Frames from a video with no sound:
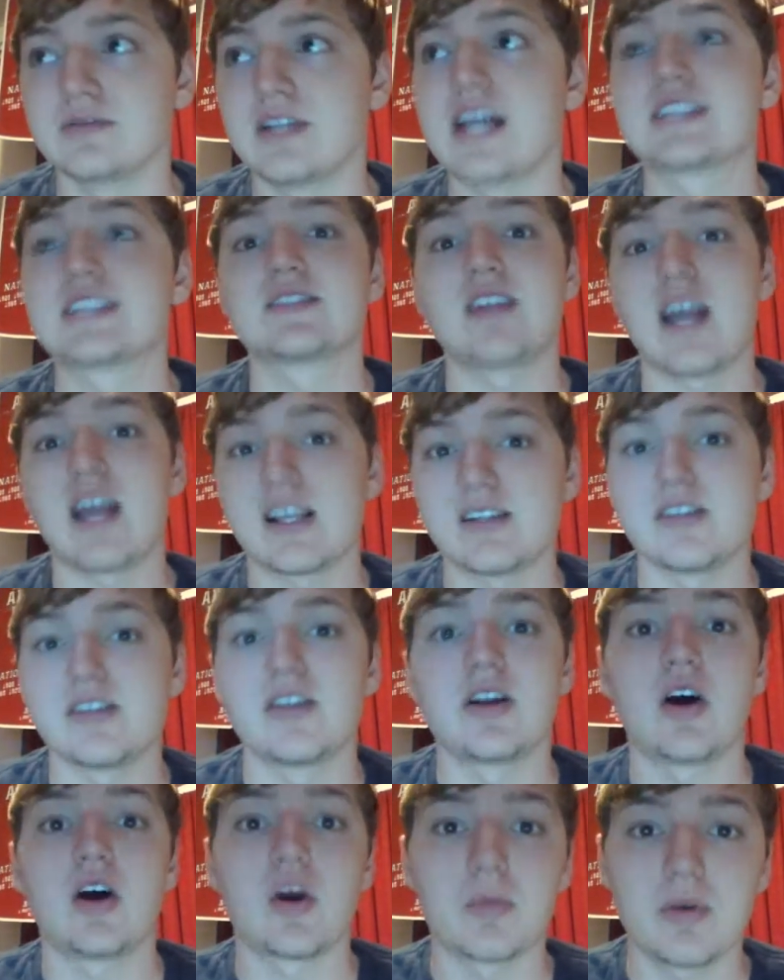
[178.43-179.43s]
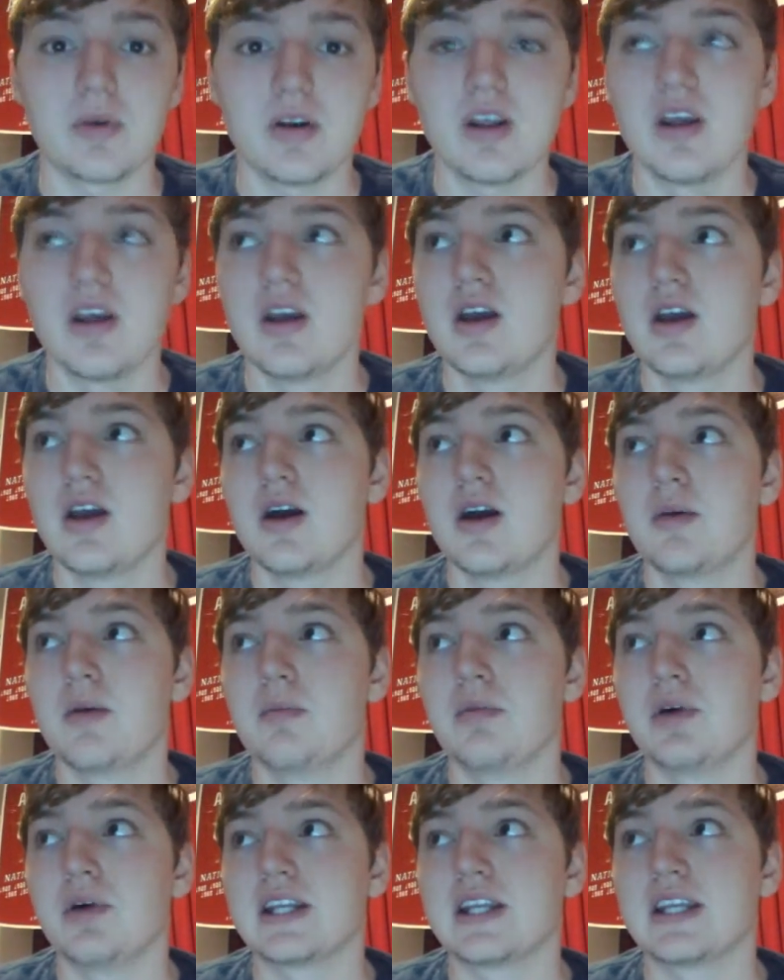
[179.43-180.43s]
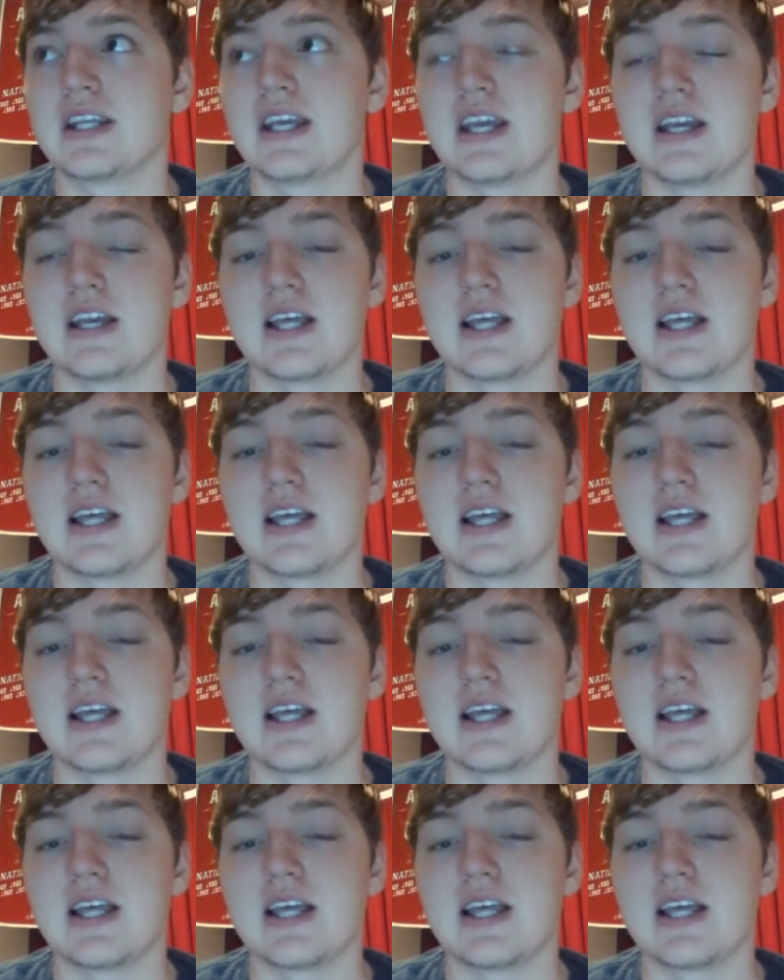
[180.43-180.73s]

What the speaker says: less likely than Auburn. But